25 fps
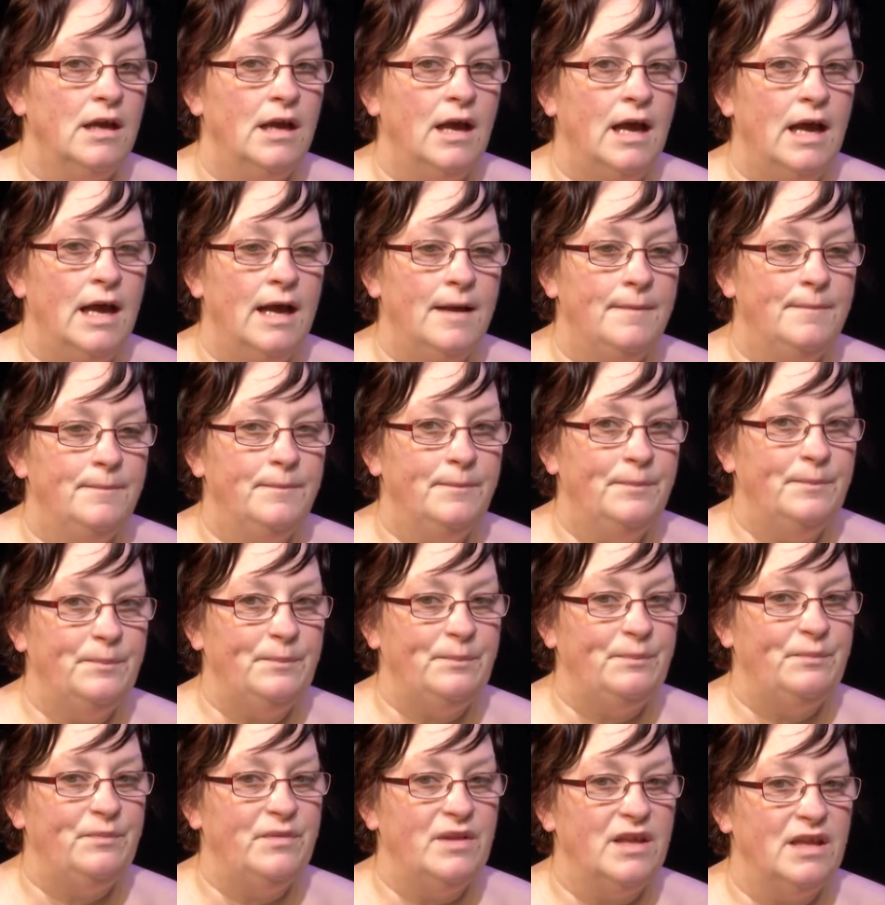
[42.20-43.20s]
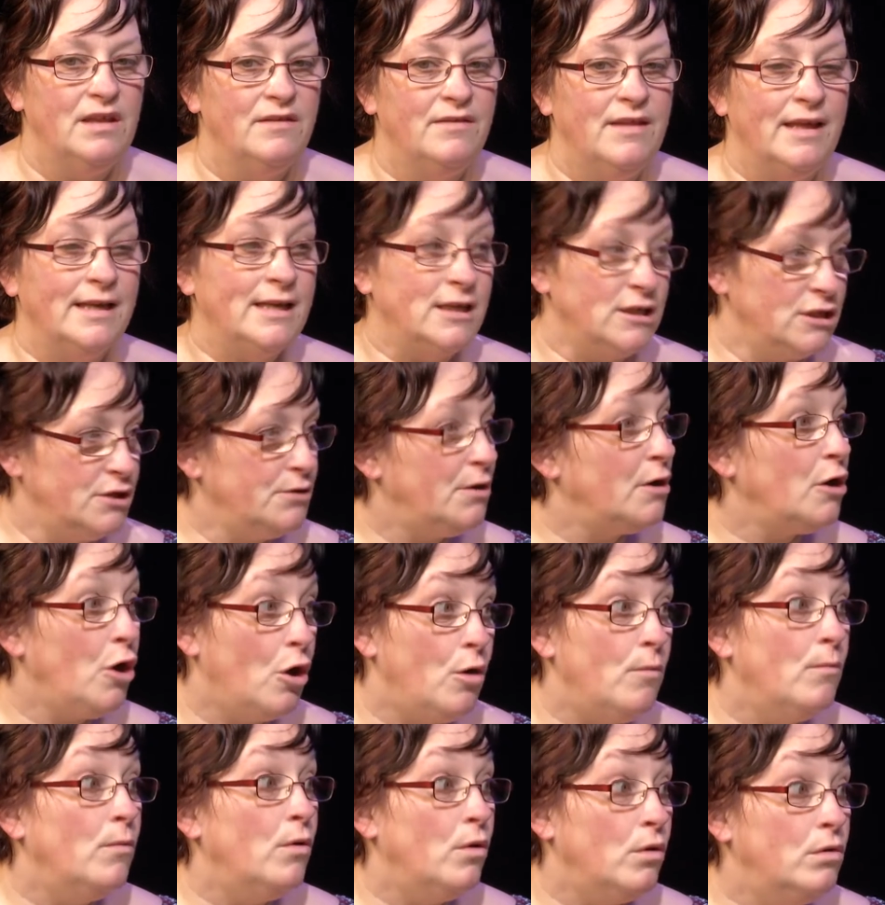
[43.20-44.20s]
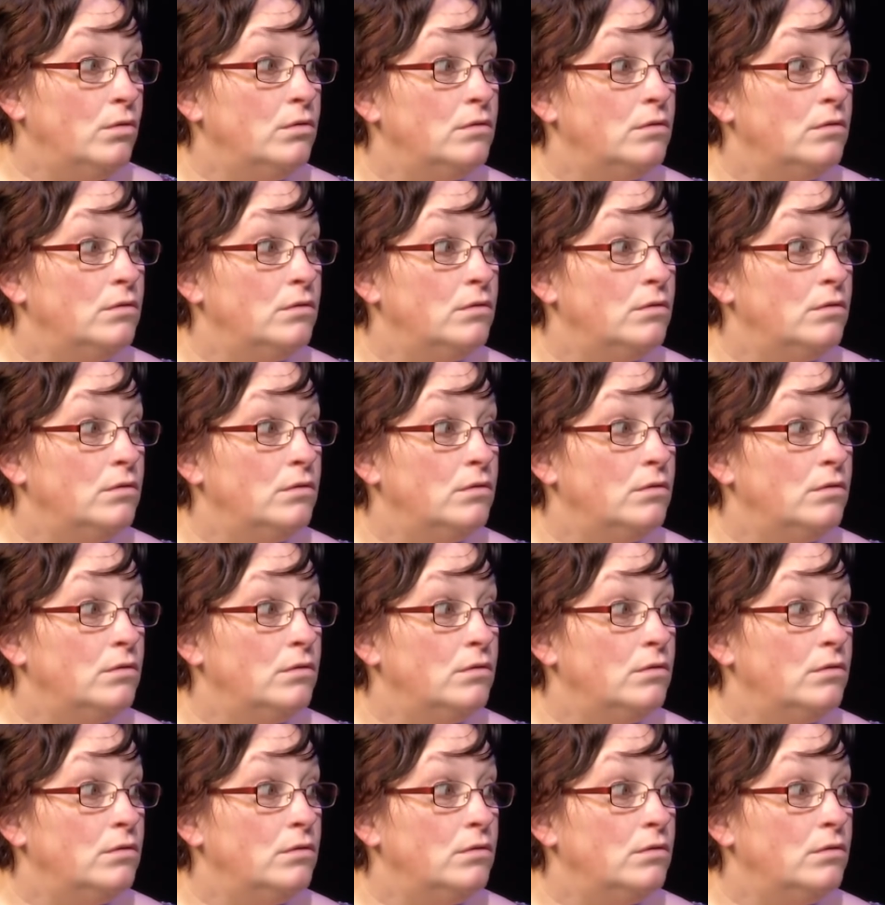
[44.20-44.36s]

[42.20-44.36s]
They can do a lot more